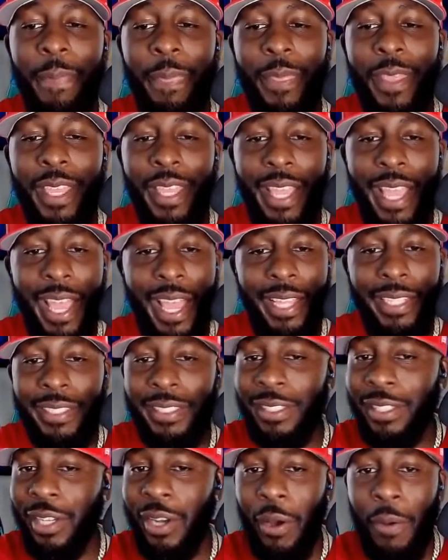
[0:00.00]
had,
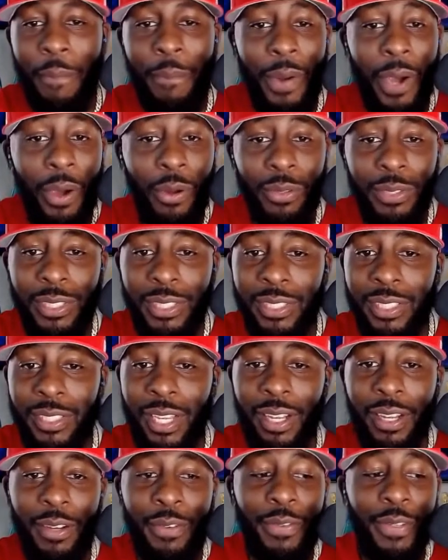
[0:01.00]
you know, posts
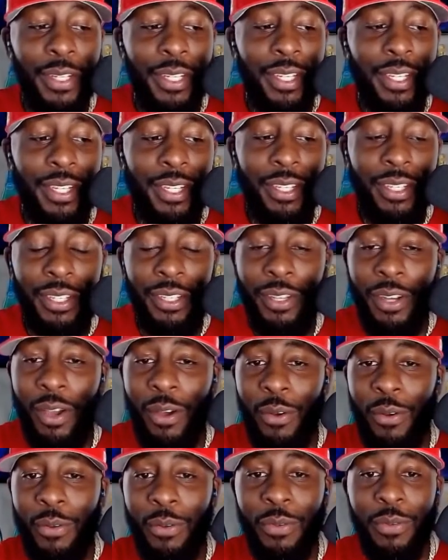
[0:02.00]
of, you
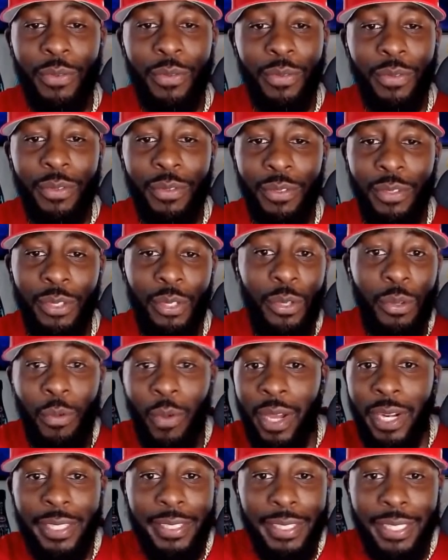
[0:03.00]
know, do you
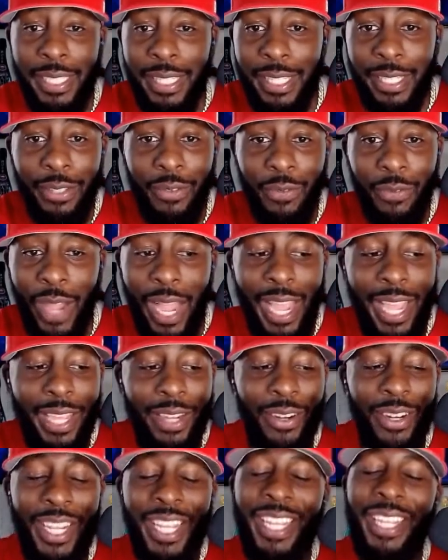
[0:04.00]
want to see this fight?
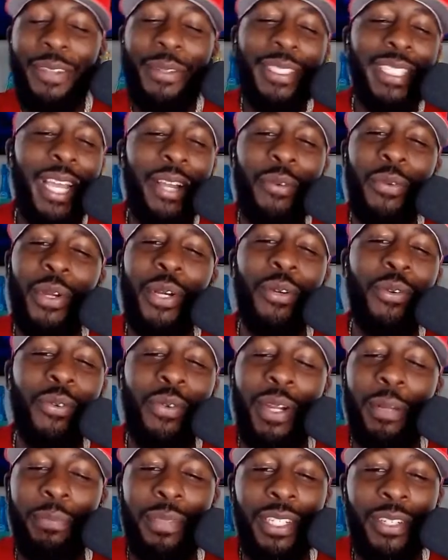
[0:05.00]
Or it was like real
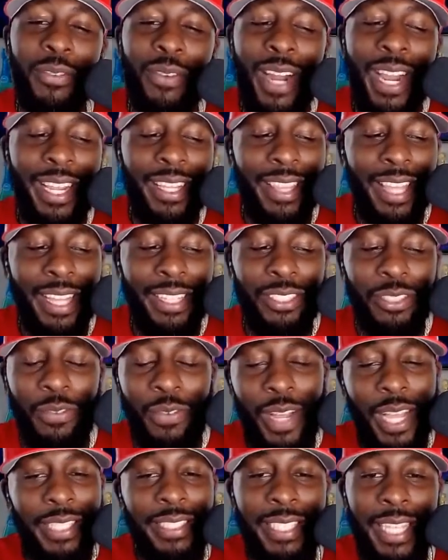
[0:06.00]
cryptic, right? Like
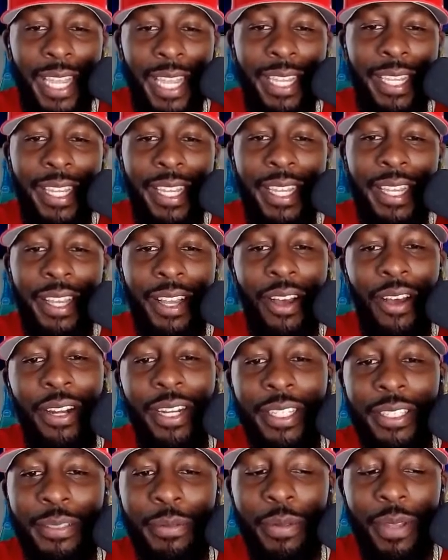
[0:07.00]
Gervonta on
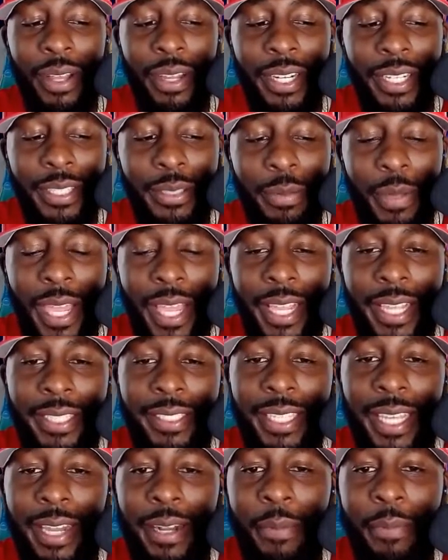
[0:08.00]
his on his page
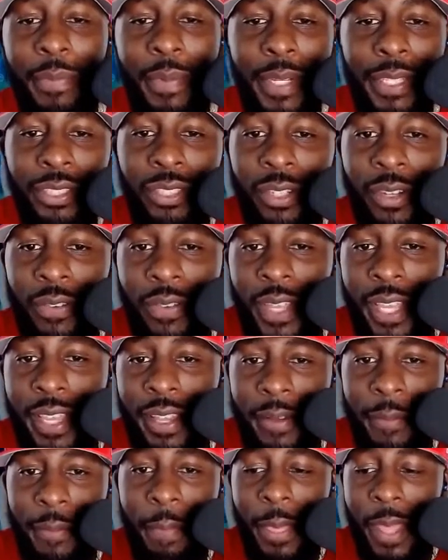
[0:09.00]
had a picture of
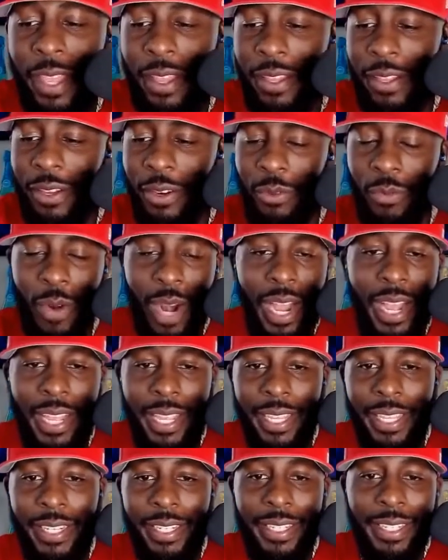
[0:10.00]
him,
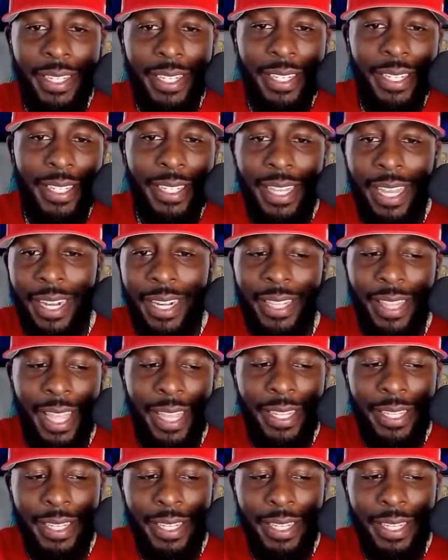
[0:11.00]
Ryan, kind of like in a,